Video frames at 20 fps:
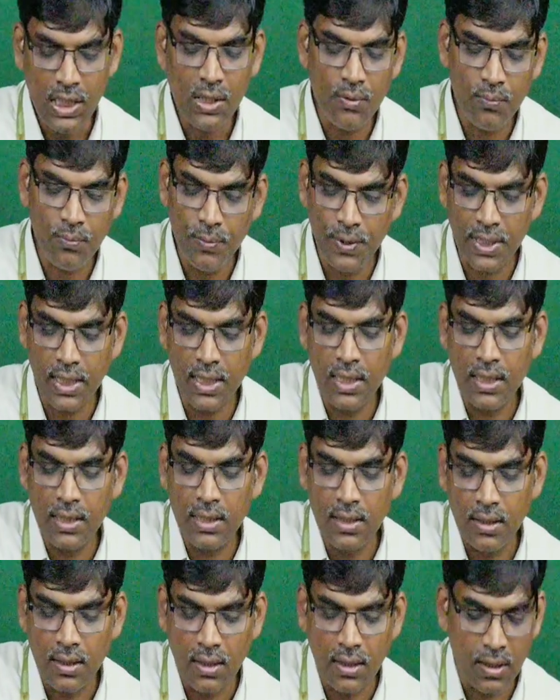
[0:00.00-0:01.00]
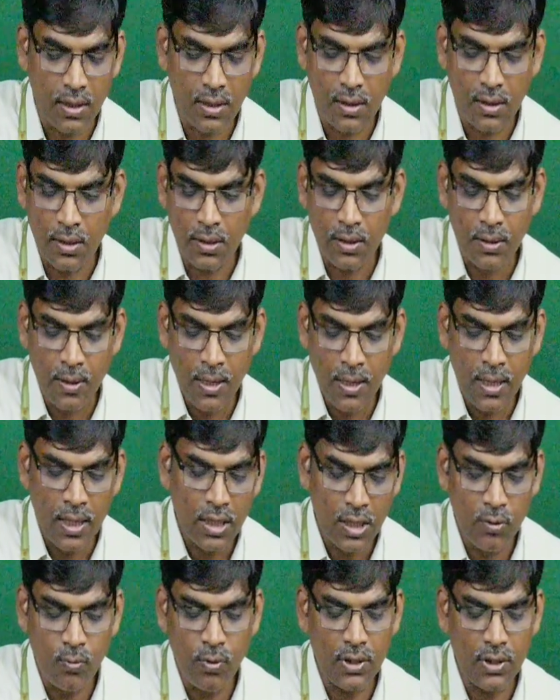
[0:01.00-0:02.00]
We can,
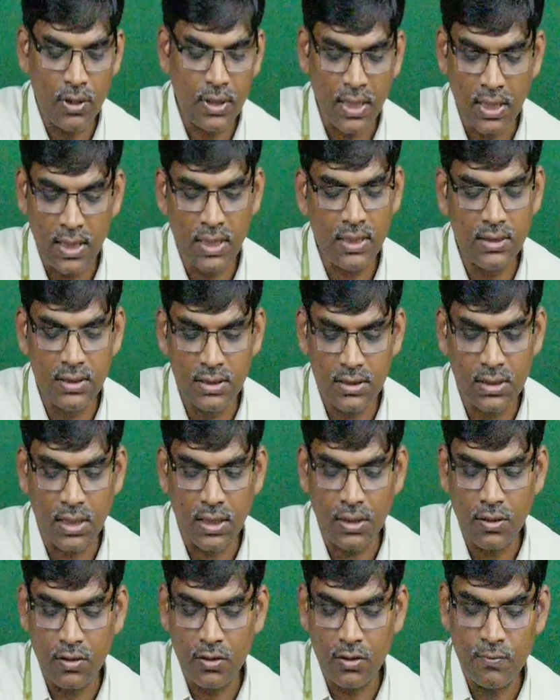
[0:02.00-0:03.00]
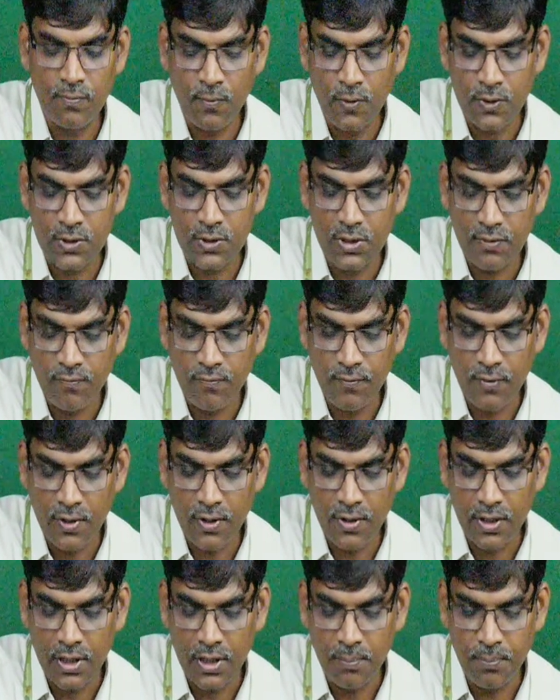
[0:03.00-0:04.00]
you want to analyze this circuit, first of all
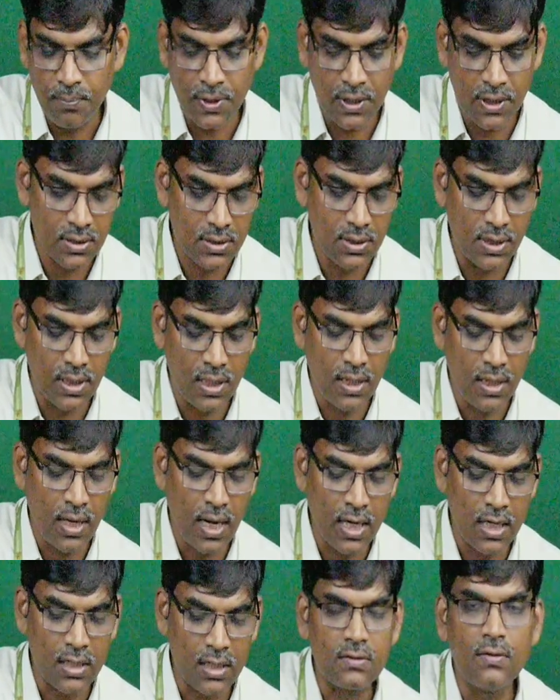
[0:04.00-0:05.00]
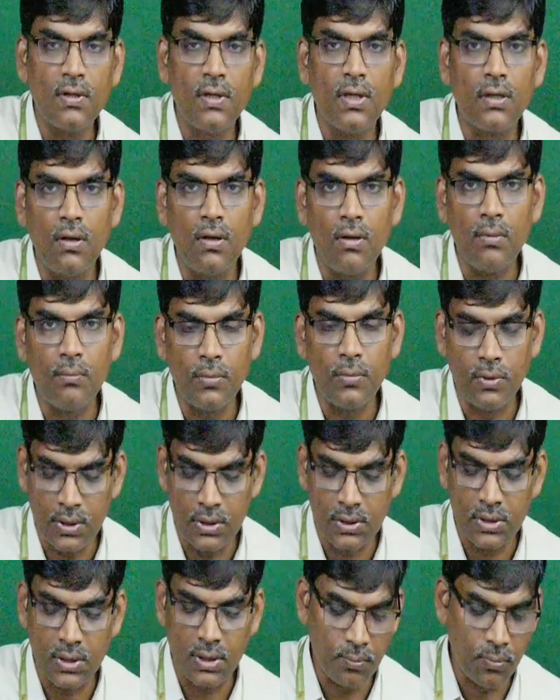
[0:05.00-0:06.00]
replace their actual
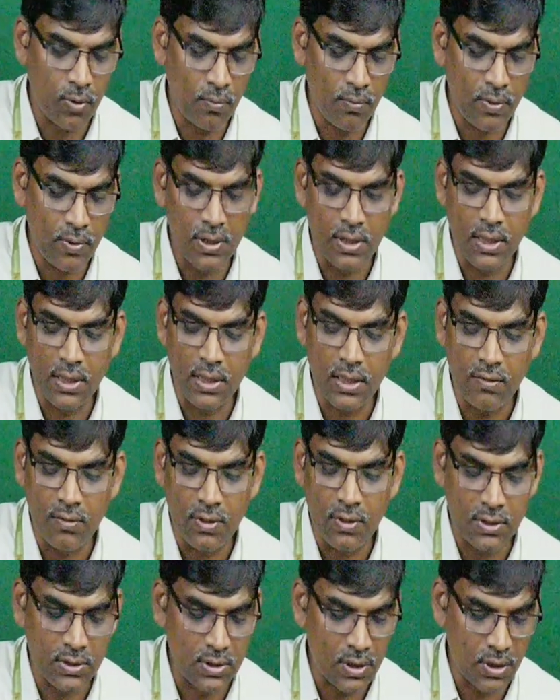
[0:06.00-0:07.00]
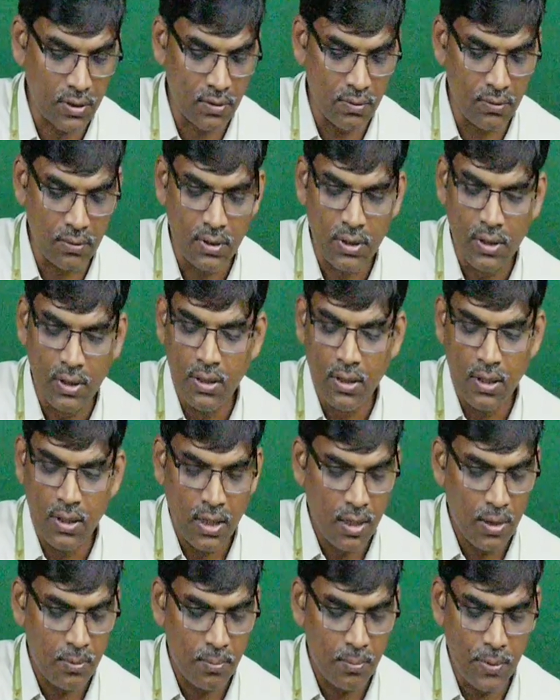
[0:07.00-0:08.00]
components and provide their equivalent circuit
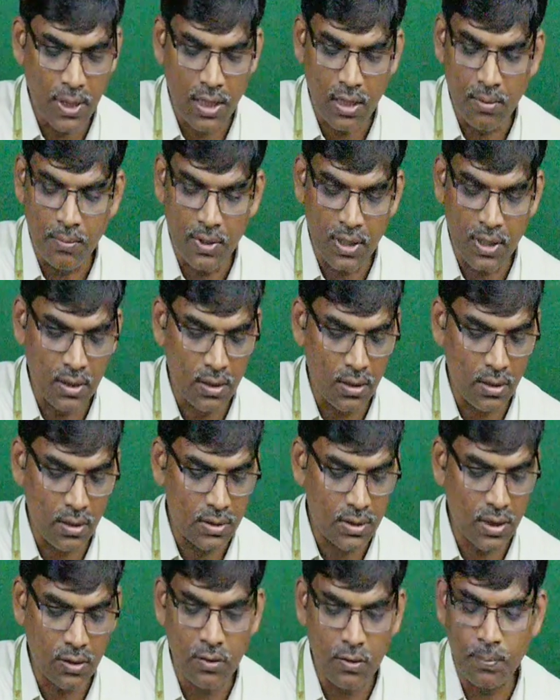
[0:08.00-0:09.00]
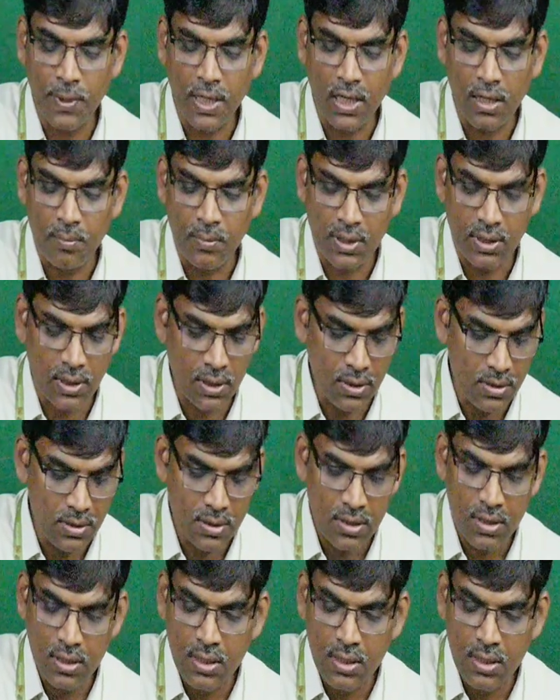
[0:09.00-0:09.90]
parameters.